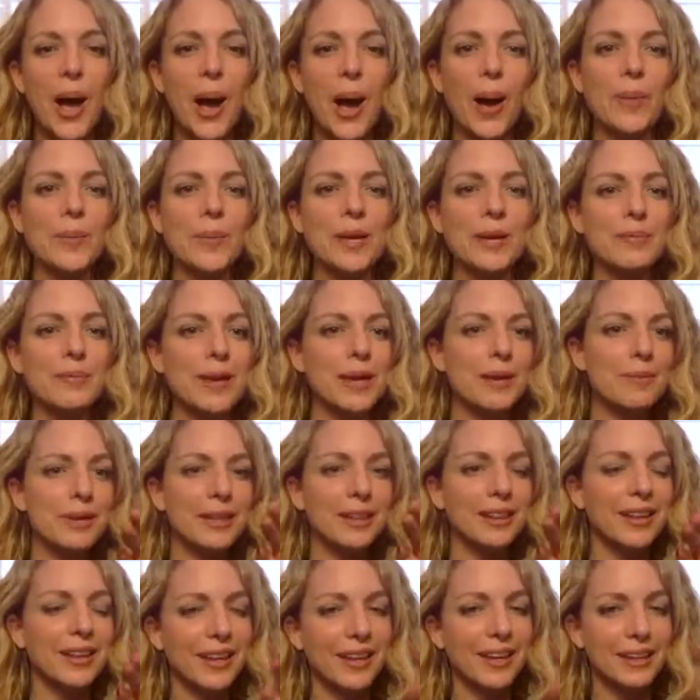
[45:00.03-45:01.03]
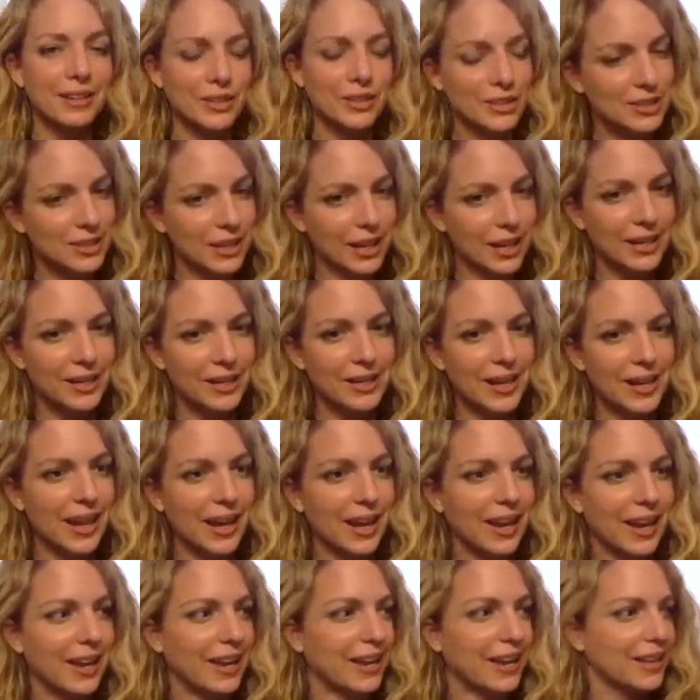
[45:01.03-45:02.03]
I mean, maybe like
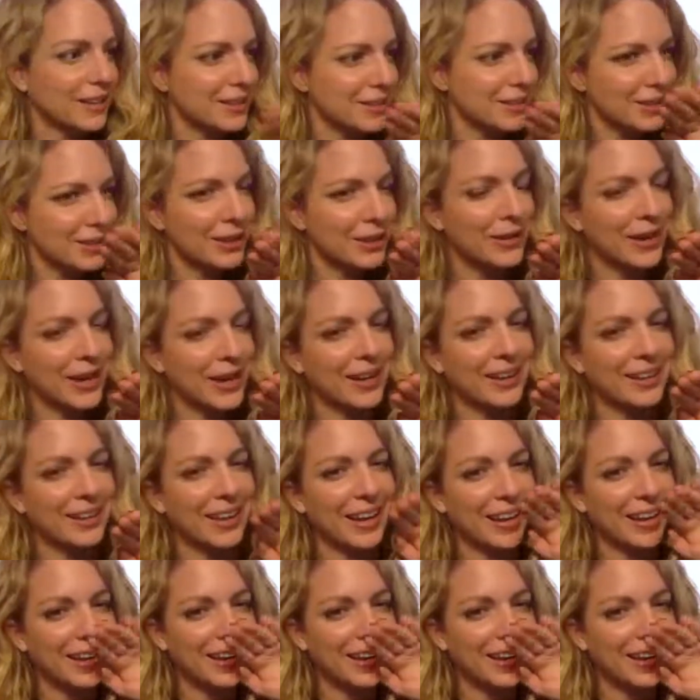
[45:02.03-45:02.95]
Sundays you get like an